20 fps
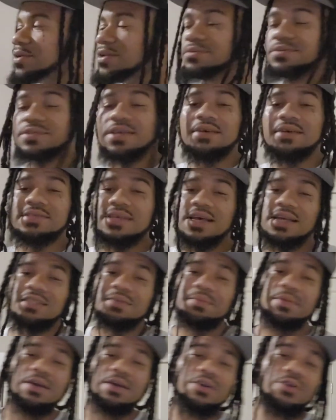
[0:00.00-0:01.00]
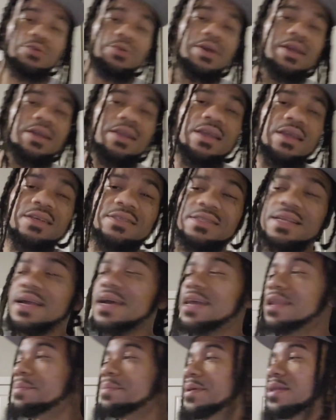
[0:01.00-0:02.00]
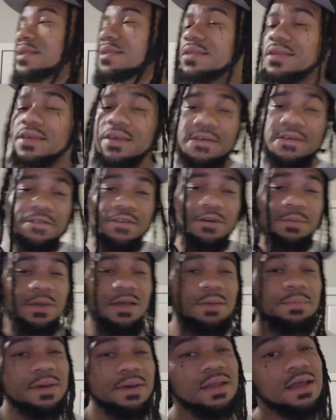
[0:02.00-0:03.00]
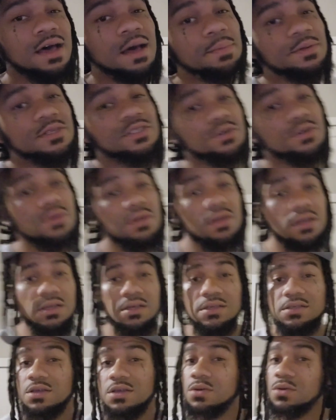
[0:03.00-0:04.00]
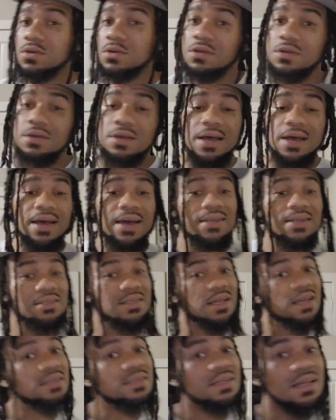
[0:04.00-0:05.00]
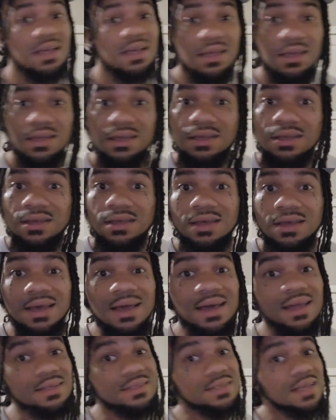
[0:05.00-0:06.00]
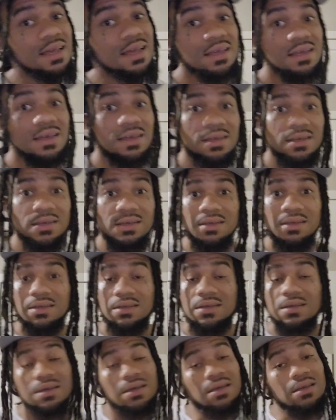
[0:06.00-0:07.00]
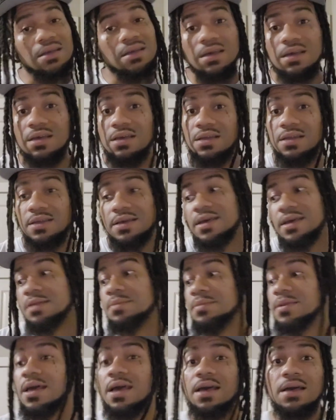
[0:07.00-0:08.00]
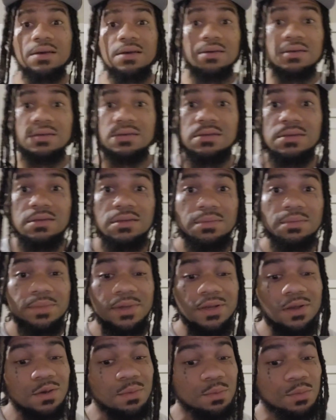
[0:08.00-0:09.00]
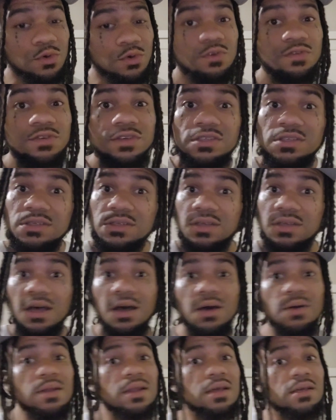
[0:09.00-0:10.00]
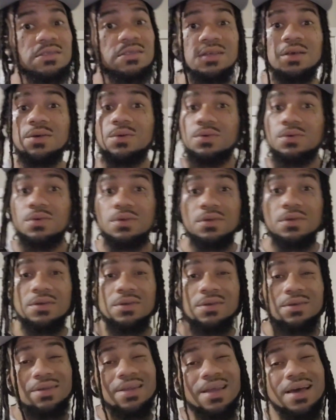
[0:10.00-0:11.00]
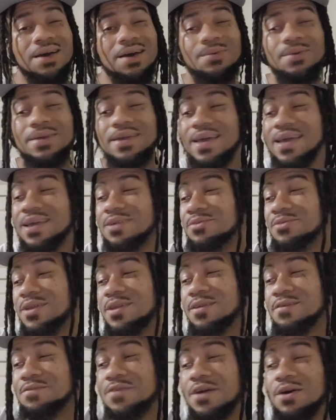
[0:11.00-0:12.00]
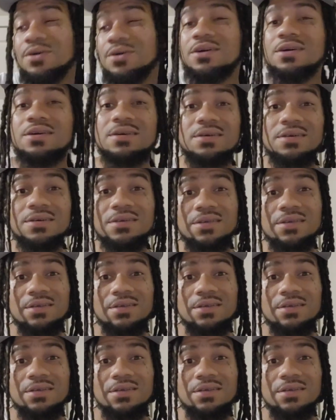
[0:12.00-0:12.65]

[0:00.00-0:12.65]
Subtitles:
But them Southside Jamaica Queen niggas, they got a better deal for me, a better opportunity. So I gotta take that. I gotta take it. And yeah, look at them now. Been on movies, all that. So nah, we can't really fault her.